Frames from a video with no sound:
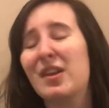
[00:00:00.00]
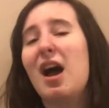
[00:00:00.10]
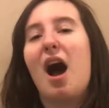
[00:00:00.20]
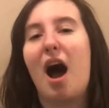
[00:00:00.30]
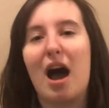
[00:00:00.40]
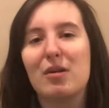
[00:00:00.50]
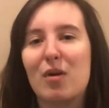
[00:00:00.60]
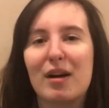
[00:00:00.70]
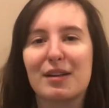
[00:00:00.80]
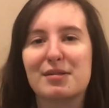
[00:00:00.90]
I
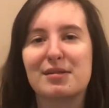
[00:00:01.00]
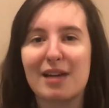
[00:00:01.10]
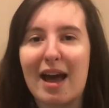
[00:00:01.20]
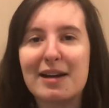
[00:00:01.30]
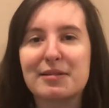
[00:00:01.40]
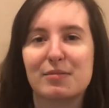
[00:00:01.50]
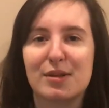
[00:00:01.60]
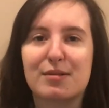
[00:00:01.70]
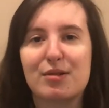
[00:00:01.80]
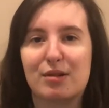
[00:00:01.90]
want to sass
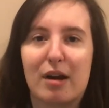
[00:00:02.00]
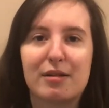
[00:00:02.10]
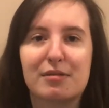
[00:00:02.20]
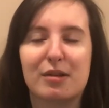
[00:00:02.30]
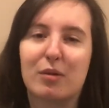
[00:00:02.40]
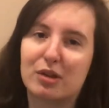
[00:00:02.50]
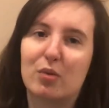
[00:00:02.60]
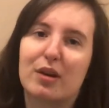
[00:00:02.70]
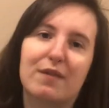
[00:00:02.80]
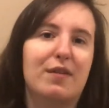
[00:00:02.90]
Mr. Darcy while
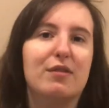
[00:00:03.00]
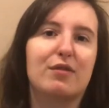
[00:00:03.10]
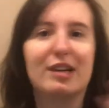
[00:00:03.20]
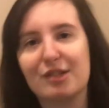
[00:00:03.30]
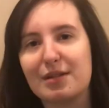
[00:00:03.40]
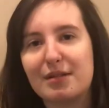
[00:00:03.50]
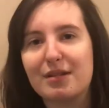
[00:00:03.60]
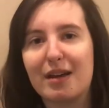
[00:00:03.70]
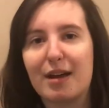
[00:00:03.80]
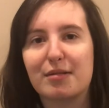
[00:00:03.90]
doing a fun Regency
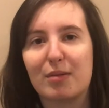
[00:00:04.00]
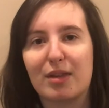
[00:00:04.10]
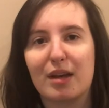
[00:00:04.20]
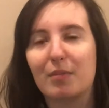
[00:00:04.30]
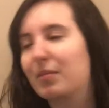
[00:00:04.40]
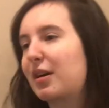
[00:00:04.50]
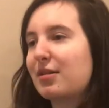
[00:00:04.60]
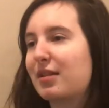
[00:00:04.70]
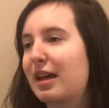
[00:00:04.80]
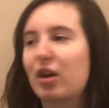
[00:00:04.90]
dance with him.
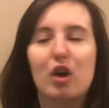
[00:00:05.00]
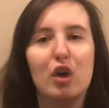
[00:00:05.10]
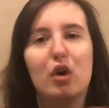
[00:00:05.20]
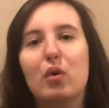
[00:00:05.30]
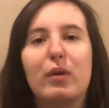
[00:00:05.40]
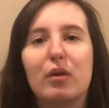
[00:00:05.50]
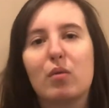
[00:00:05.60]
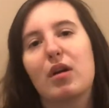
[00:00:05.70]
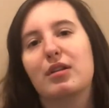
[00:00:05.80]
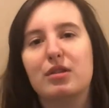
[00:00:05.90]
Because, like, who wouldn't
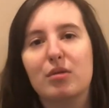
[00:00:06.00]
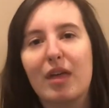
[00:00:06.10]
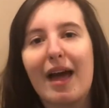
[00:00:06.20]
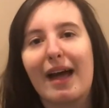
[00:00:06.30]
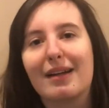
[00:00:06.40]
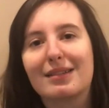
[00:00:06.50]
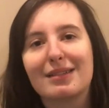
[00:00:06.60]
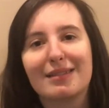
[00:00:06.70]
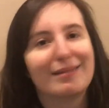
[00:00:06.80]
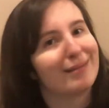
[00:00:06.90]
want to do that?
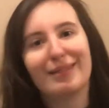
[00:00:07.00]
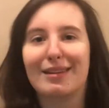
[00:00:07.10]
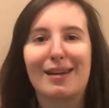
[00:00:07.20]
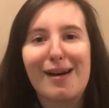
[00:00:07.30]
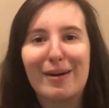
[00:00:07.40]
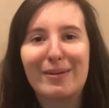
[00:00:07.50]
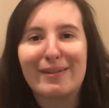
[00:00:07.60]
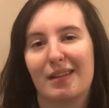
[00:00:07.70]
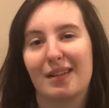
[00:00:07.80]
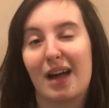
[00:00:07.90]
You know?
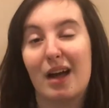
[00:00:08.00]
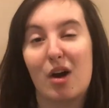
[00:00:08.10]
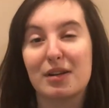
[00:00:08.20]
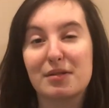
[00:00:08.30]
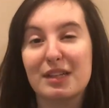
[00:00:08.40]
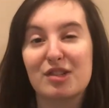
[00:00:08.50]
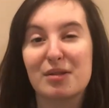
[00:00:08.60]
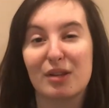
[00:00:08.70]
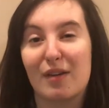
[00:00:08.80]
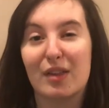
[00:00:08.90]
I honestly just
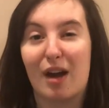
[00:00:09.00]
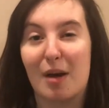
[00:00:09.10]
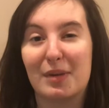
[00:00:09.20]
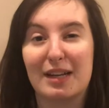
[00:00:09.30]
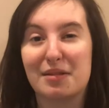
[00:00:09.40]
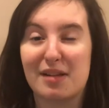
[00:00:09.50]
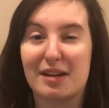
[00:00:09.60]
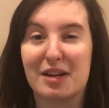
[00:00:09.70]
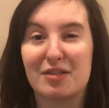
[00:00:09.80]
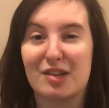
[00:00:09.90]
love the comedy and
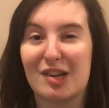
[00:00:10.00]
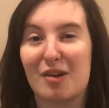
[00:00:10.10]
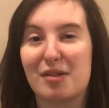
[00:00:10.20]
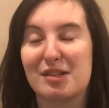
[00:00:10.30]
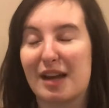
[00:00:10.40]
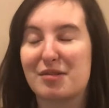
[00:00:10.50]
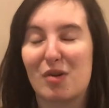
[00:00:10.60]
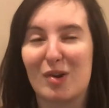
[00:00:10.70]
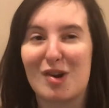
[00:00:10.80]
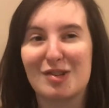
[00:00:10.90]
satire that Jane Austen has
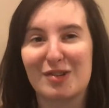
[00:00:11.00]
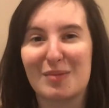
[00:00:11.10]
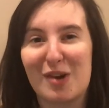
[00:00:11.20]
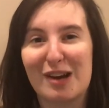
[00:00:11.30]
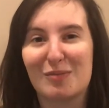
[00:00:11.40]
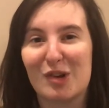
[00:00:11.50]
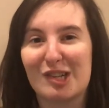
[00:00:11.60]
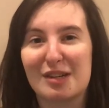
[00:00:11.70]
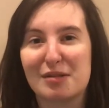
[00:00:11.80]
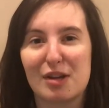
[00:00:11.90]
going on during Pride and
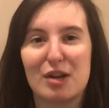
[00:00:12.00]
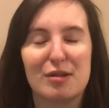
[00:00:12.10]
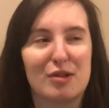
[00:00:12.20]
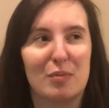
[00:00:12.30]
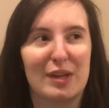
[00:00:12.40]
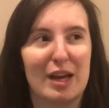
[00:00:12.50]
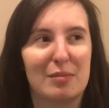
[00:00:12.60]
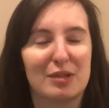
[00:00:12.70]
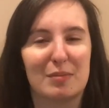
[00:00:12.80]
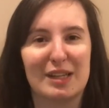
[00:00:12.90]
Prejudice, so to be able
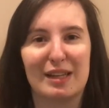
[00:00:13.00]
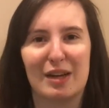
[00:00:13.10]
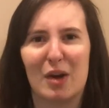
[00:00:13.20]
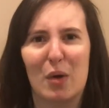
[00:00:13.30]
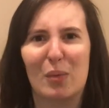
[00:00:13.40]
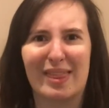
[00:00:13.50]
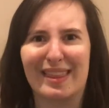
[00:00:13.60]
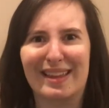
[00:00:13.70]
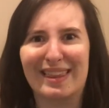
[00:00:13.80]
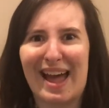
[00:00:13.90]
to be
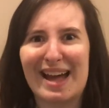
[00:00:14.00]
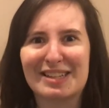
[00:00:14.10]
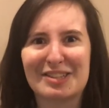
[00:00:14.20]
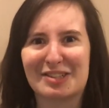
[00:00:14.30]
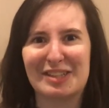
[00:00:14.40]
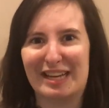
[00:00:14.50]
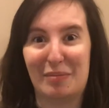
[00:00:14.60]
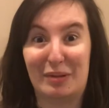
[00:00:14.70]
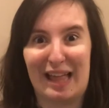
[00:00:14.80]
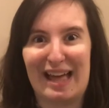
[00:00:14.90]
within that in a
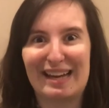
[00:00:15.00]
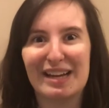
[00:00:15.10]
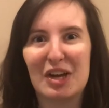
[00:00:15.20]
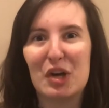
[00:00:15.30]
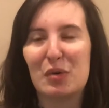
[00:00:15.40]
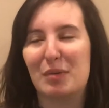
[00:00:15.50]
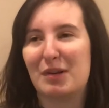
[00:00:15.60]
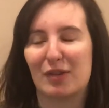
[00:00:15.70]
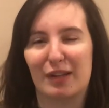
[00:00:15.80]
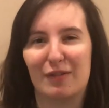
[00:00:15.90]
play would be
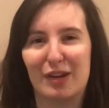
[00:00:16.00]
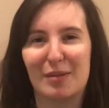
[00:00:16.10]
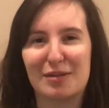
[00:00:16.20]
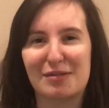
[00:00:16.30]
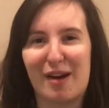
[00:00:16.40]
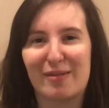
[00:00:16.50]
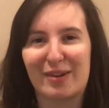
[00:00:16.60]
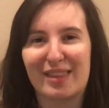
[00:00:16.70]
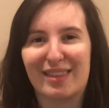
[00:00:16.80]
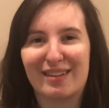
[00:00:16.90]
really fun to mess around
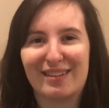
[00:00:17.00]
with.